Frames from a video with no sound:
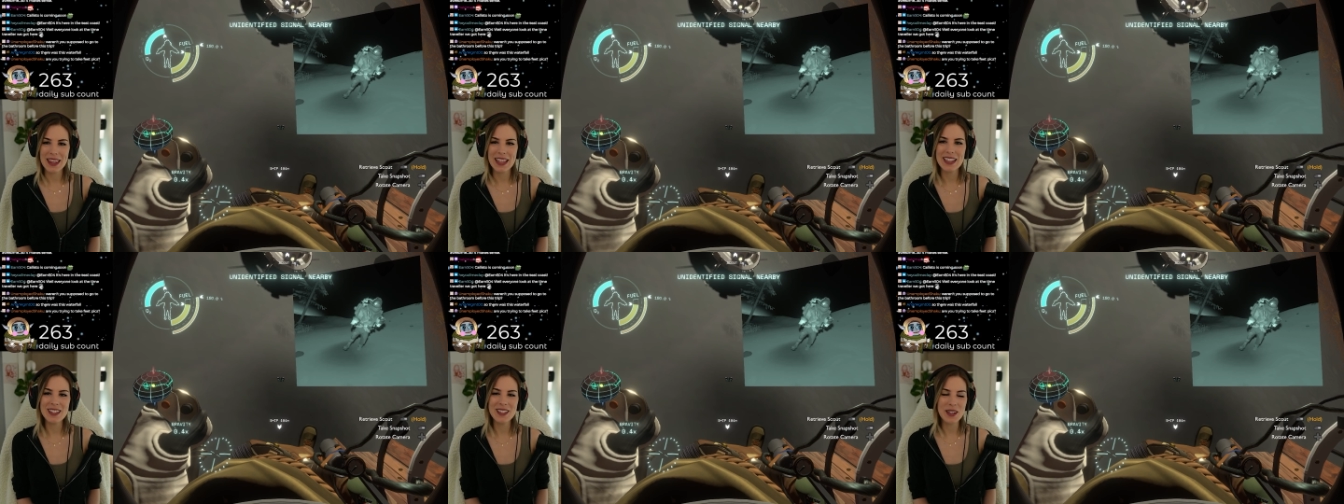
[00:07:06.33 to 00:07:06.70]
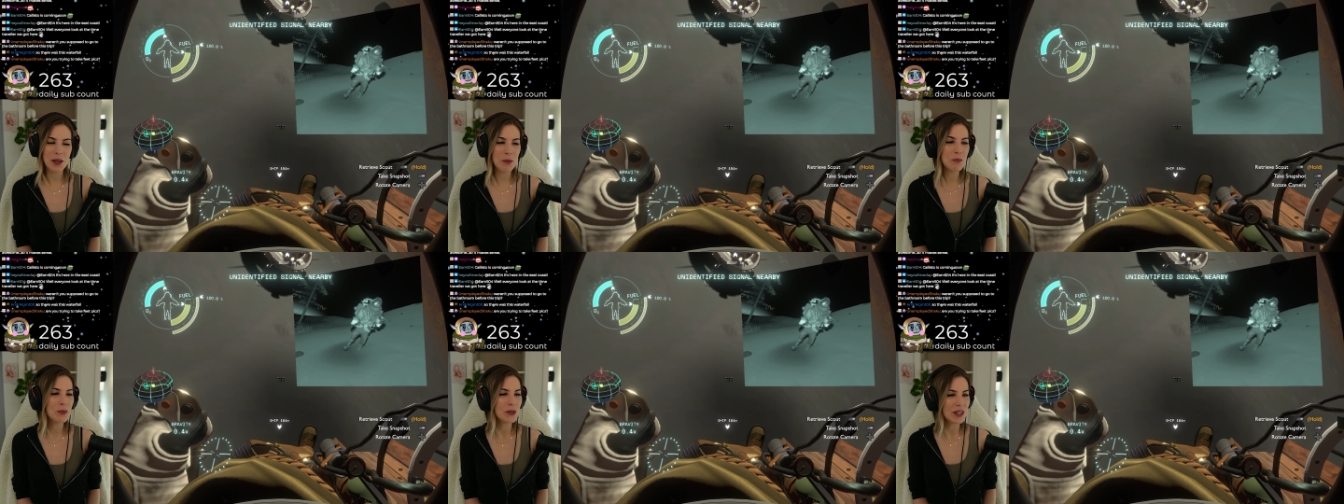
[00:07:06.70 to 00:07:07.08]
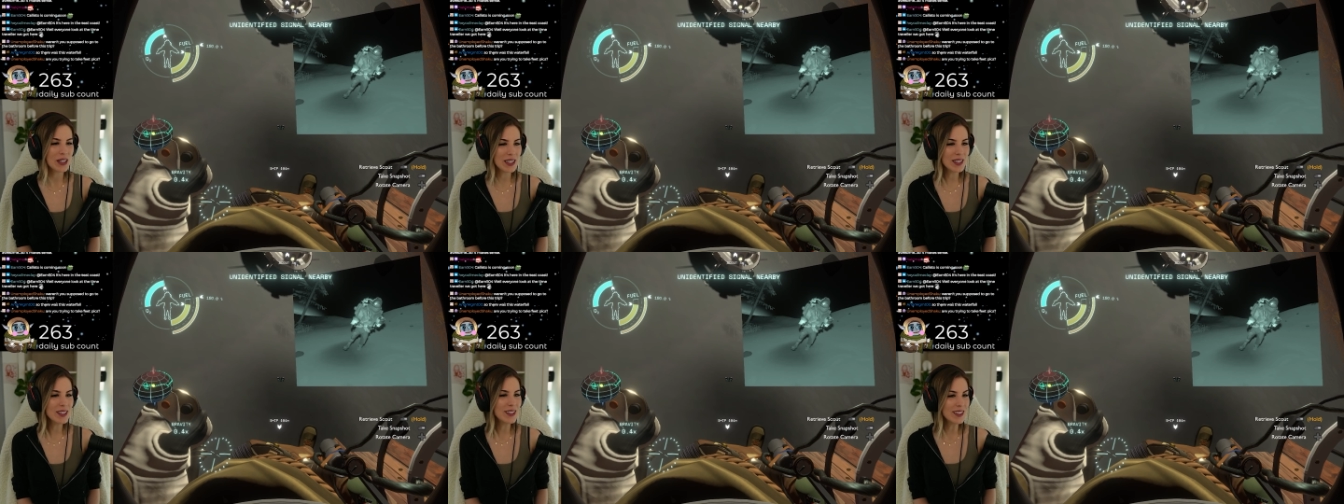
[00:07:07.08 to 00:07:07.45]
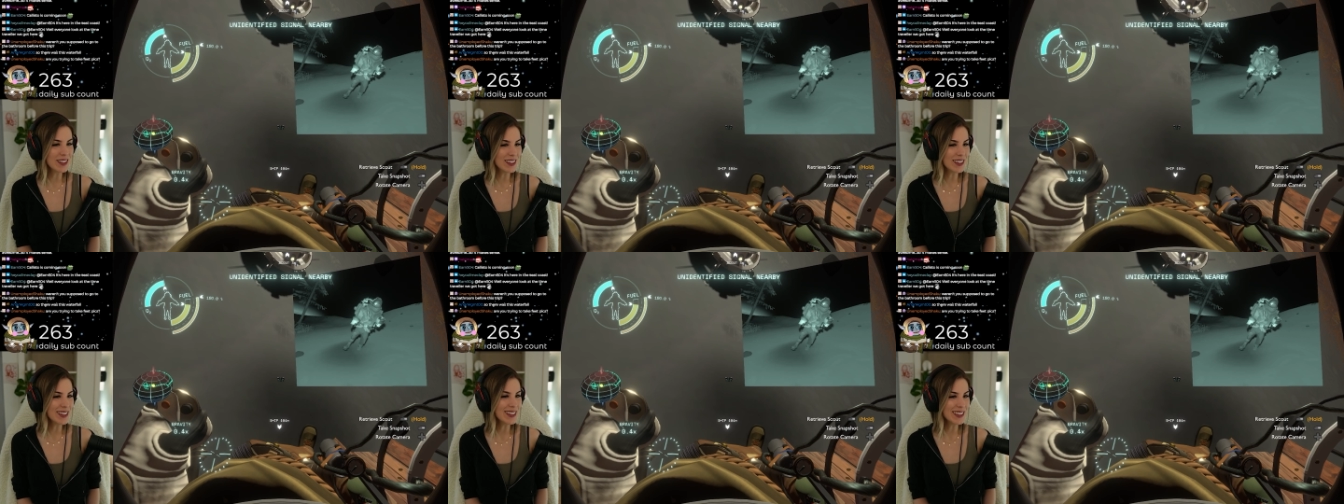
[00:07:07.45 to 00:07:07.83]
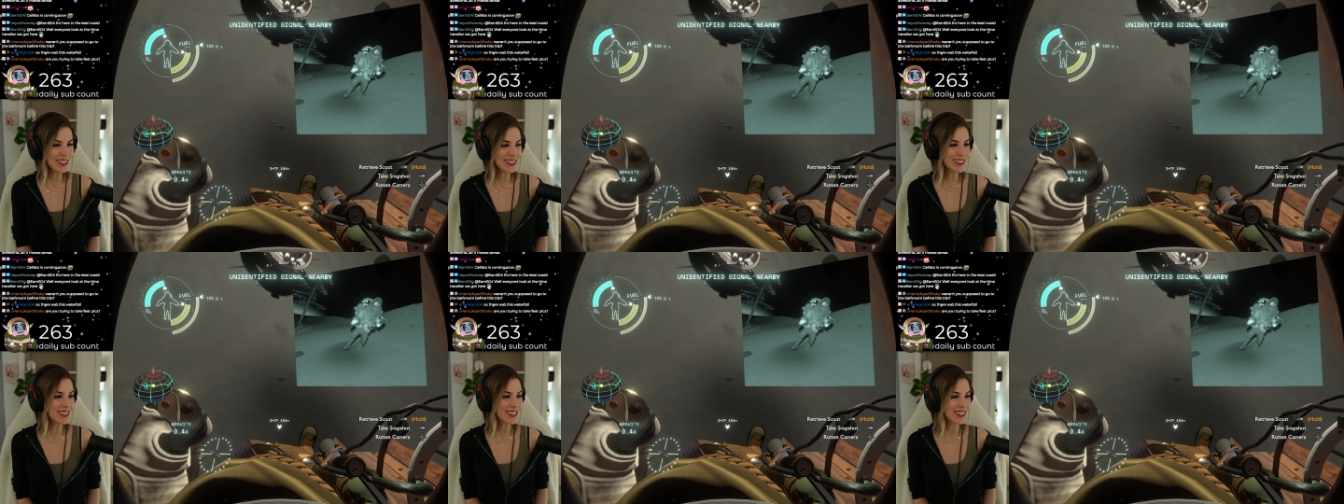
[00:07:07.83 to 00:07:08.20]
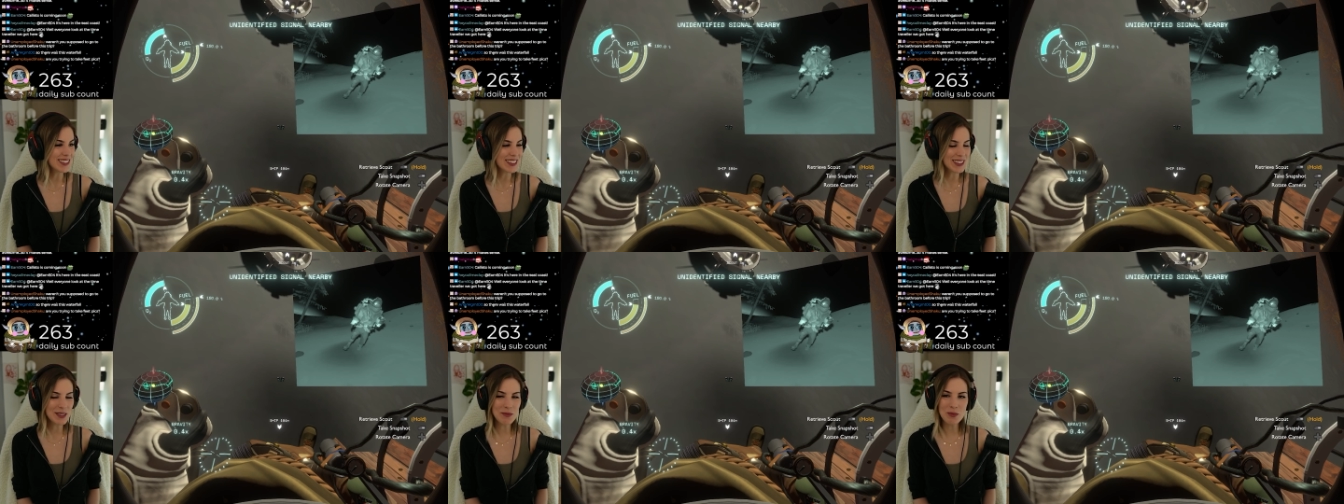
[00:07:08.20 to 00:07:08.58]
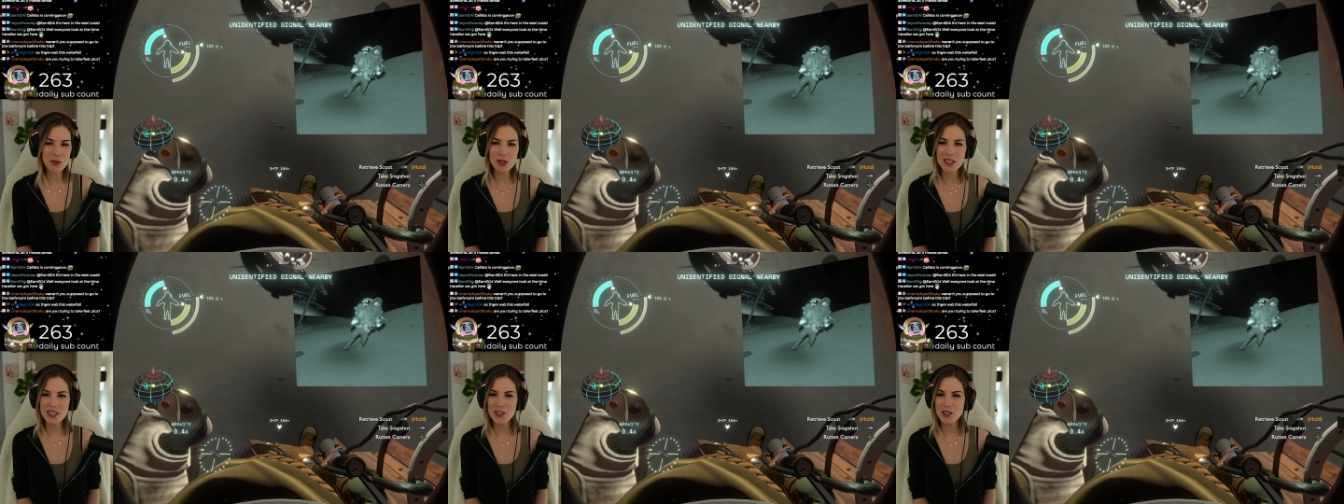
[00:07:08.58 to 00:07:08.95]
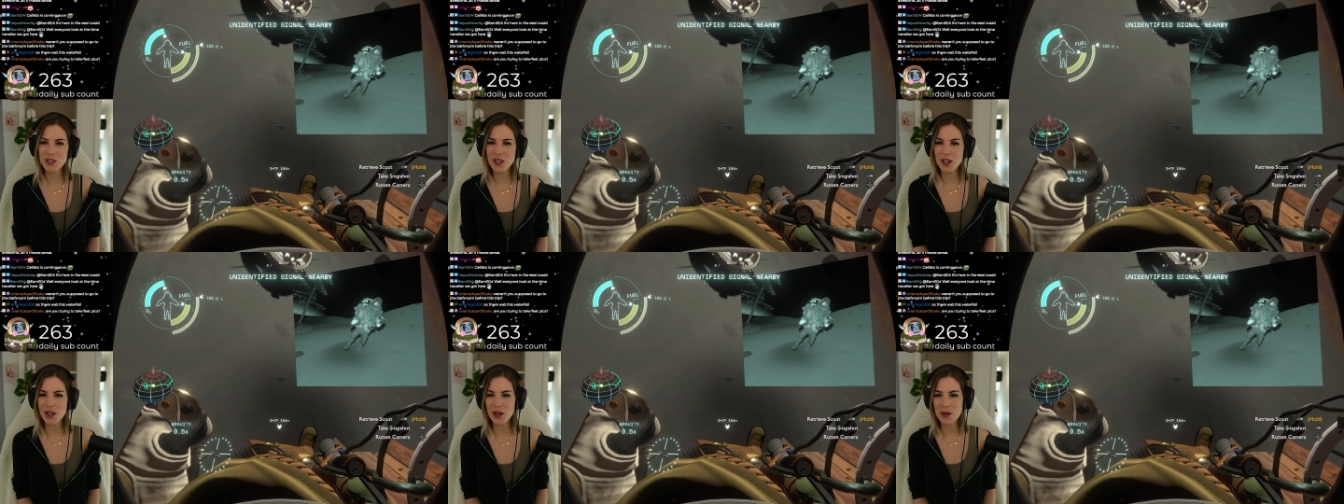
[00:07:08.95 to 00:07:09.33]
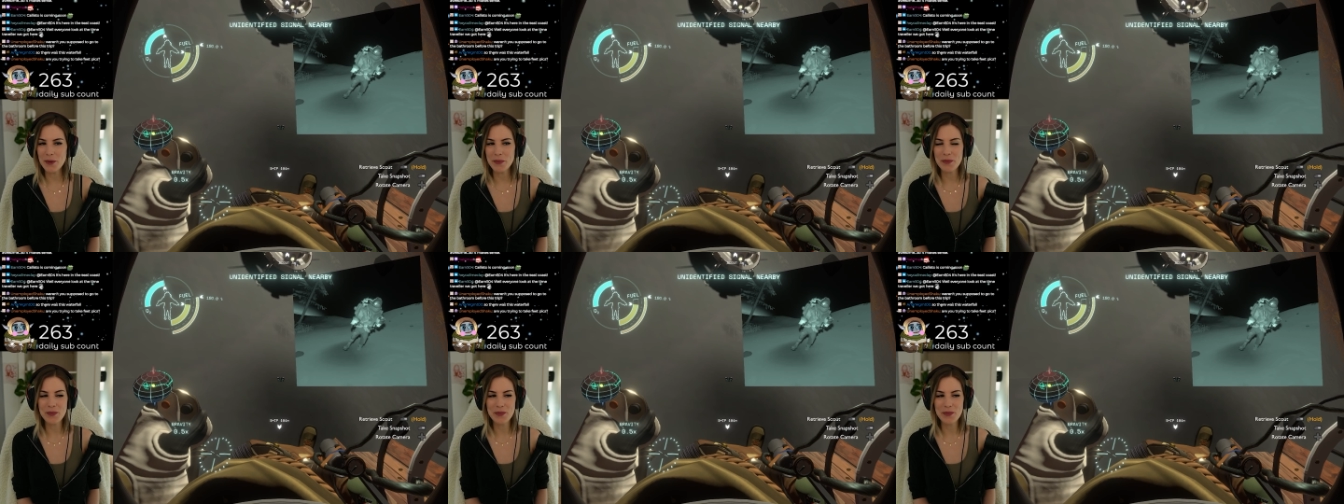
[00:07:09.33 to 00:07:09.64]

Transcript: Looking pretty good. Looking pretty sharp.